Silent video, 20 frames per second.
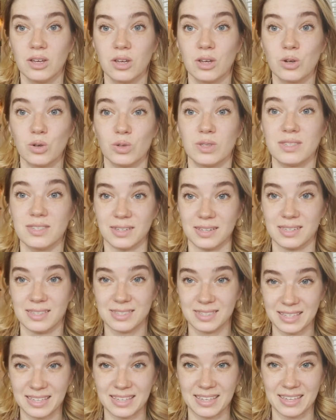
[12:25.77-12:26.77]
could
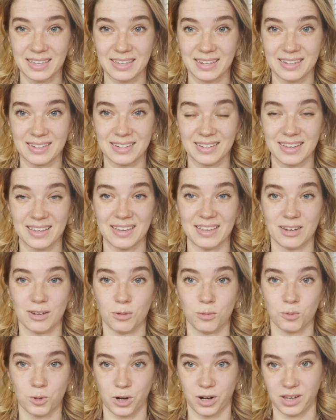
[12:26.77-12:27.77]
succeed in
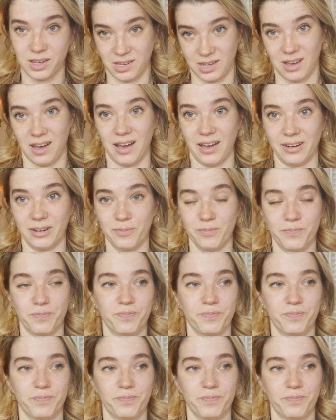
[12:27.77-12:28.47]
working on.